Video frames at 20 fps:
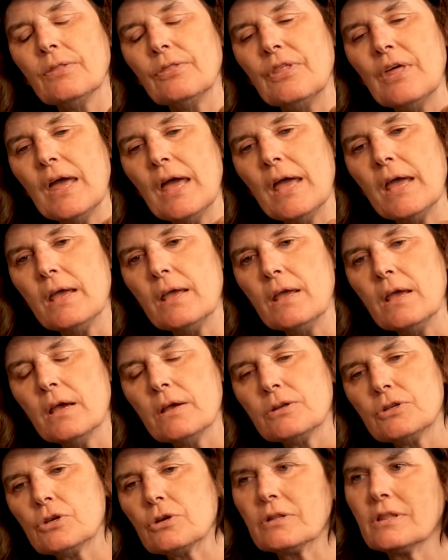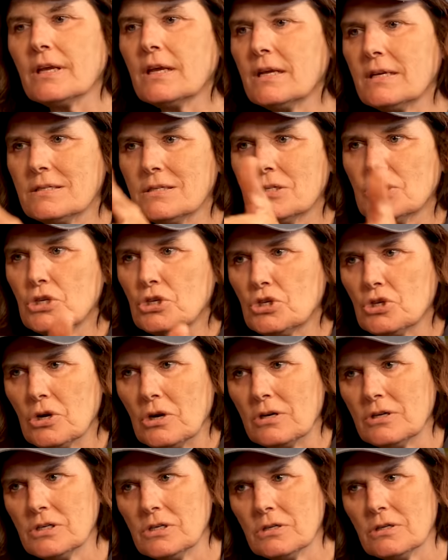they took the kids to
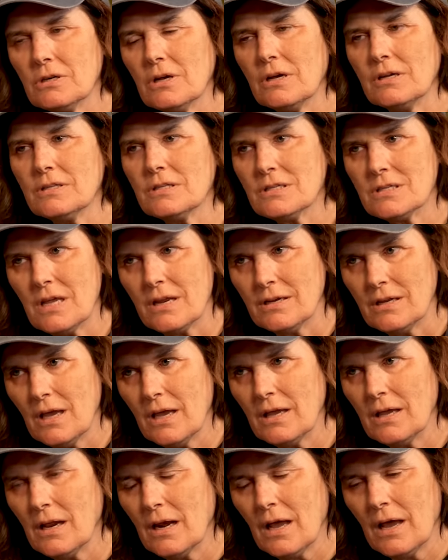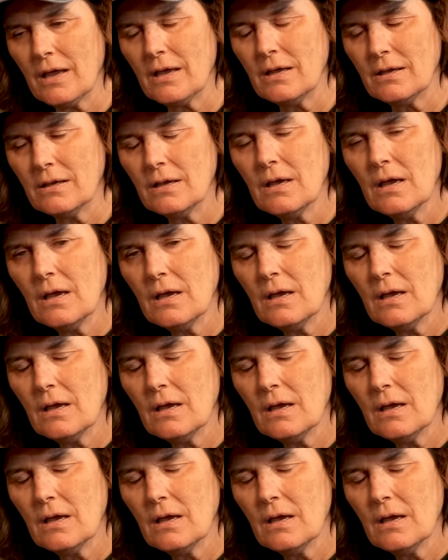church on Sunday, and I,